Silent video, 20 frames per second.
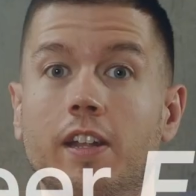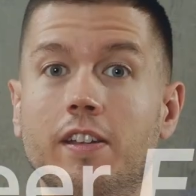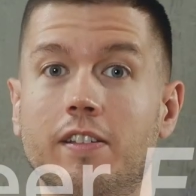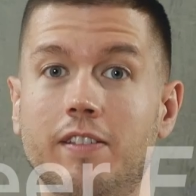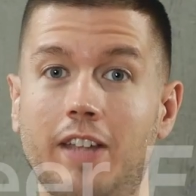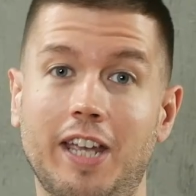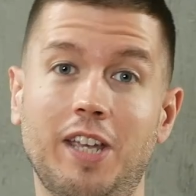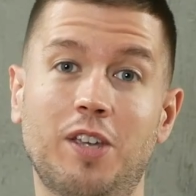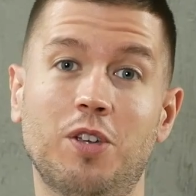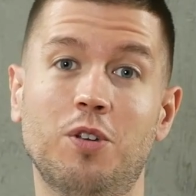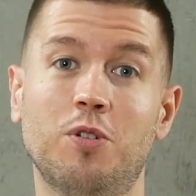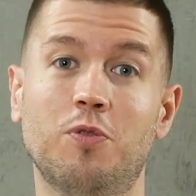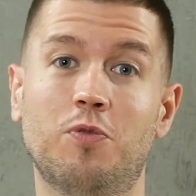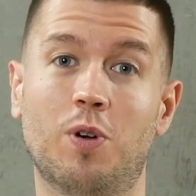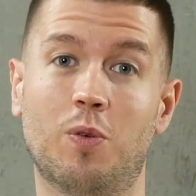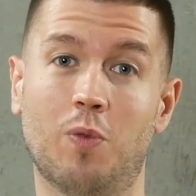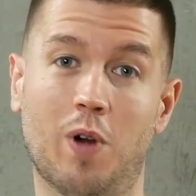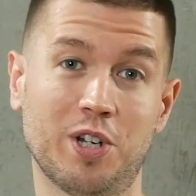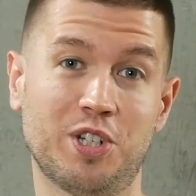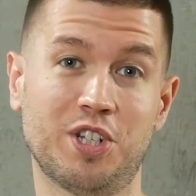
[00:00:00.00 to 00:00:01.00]
Thank you
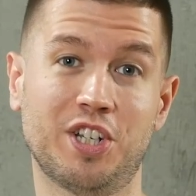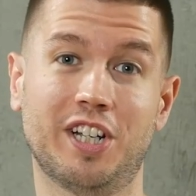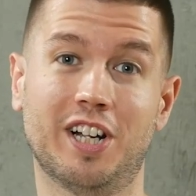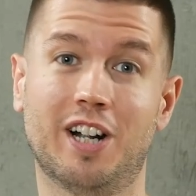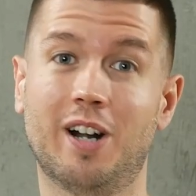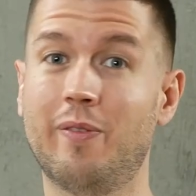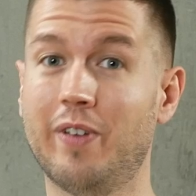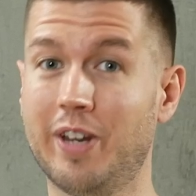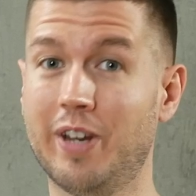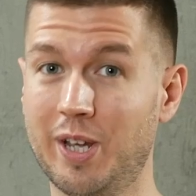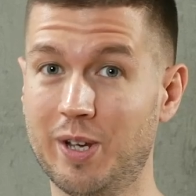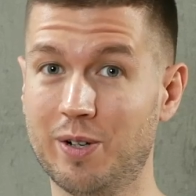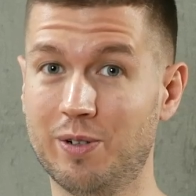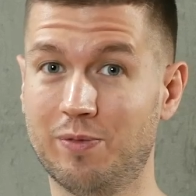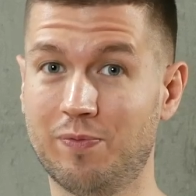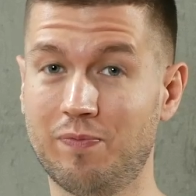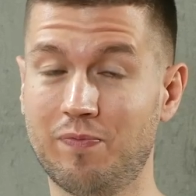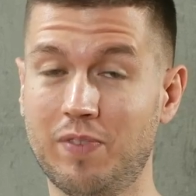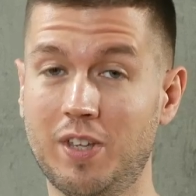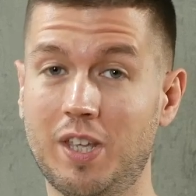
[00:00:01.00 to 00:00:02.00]
for watching our video.
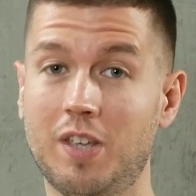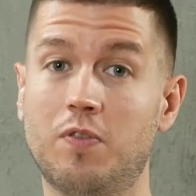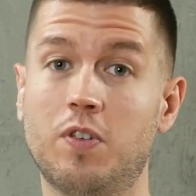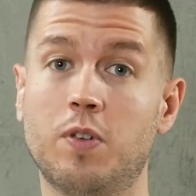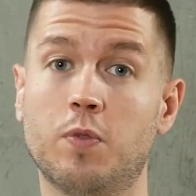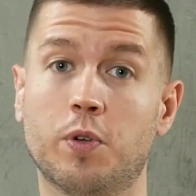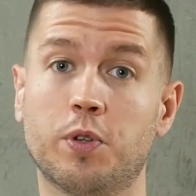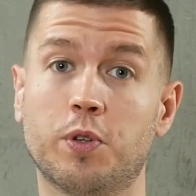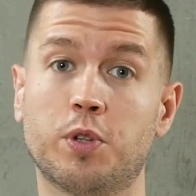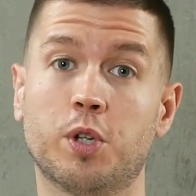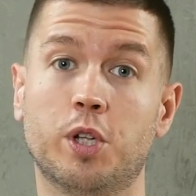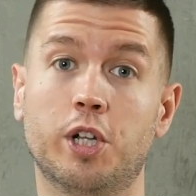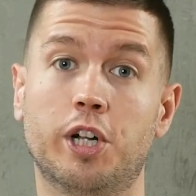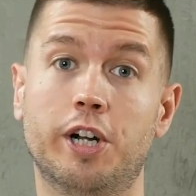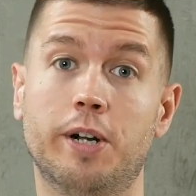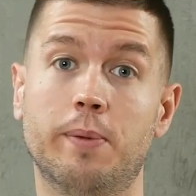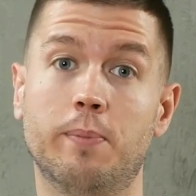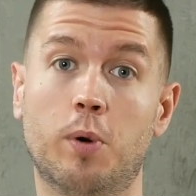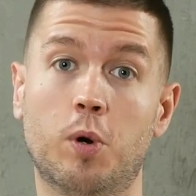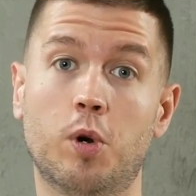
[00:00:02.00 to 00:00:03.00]
If you want to
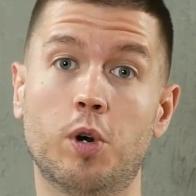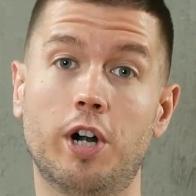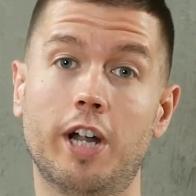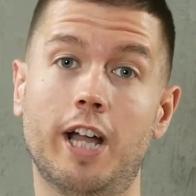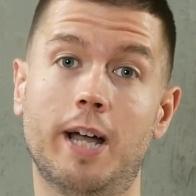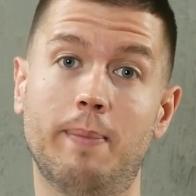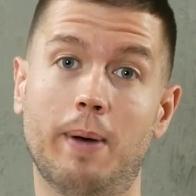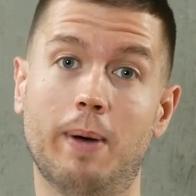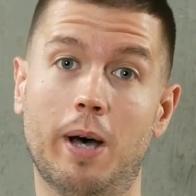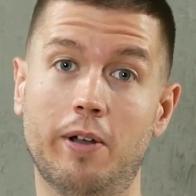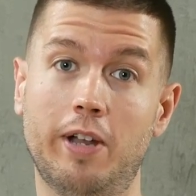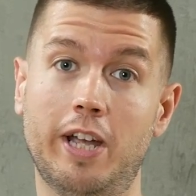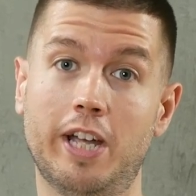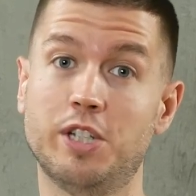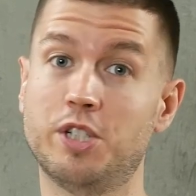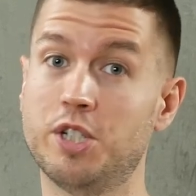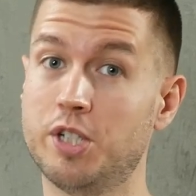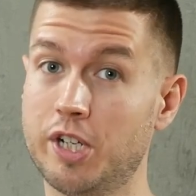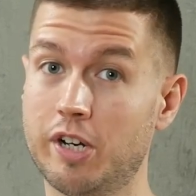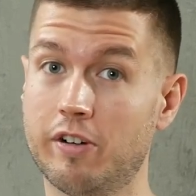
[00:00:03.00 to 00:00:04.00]
learn more about
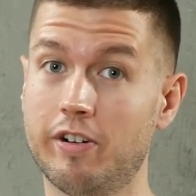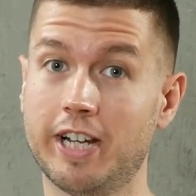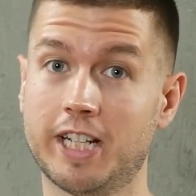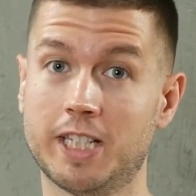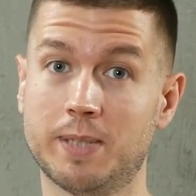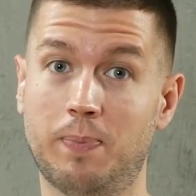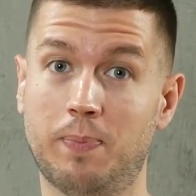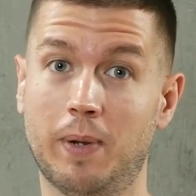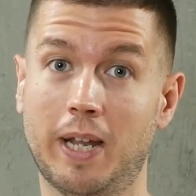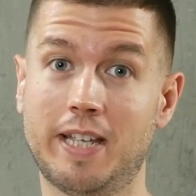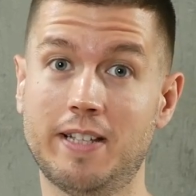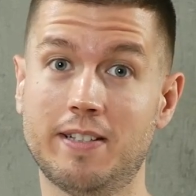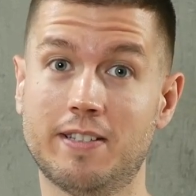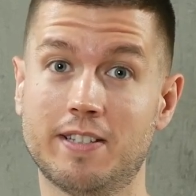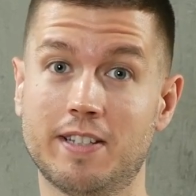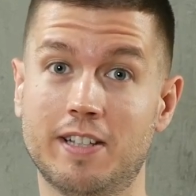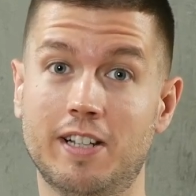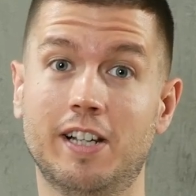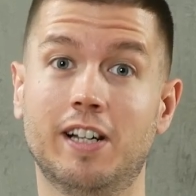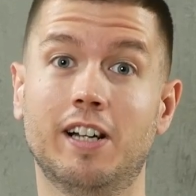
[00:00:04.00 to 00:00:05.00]
Engineer
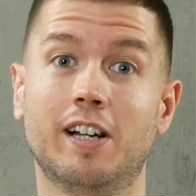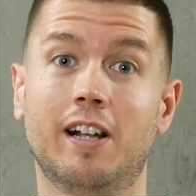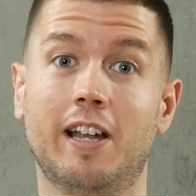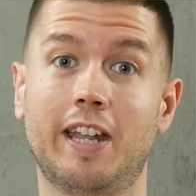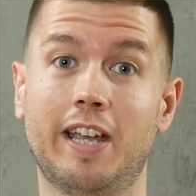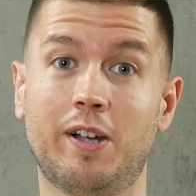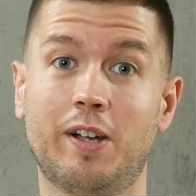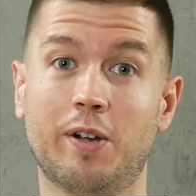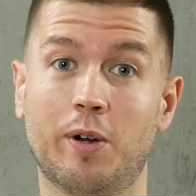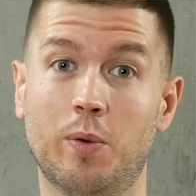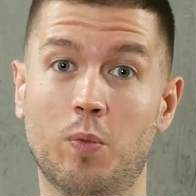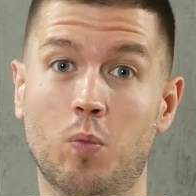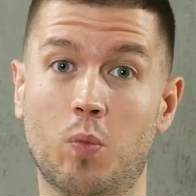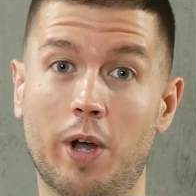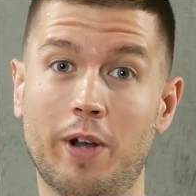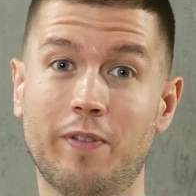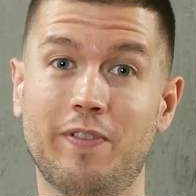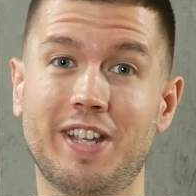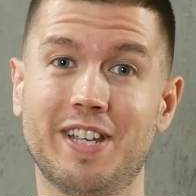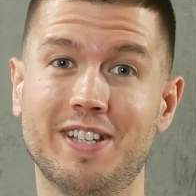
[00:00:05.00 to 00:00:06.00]
Explains, click on
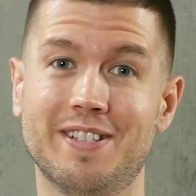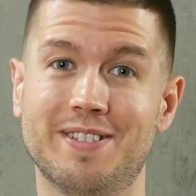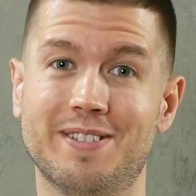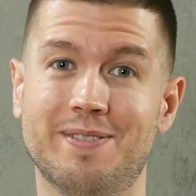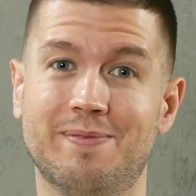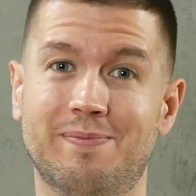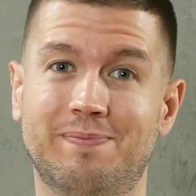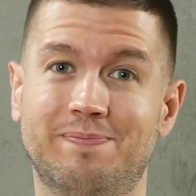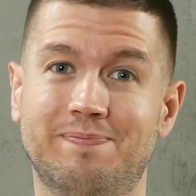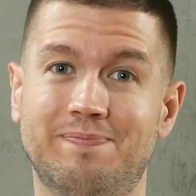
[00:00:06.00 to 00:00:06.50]
one of these.